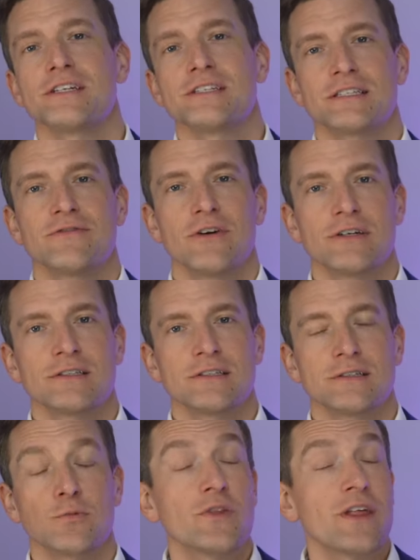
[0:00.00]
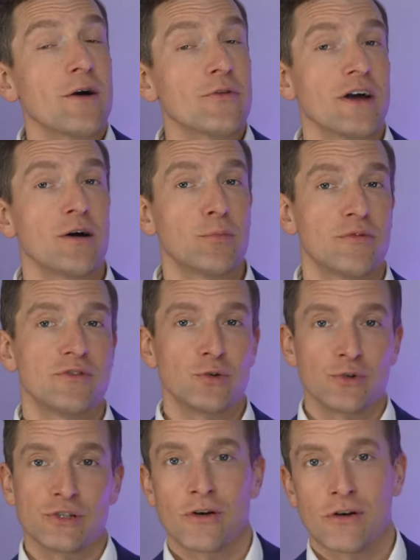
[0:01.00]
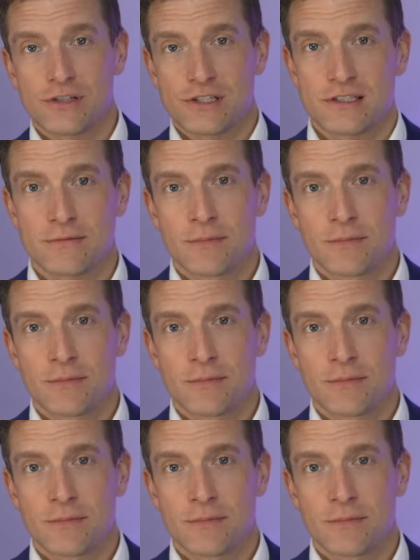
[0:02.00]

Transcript: these devices without the help of an audiologist.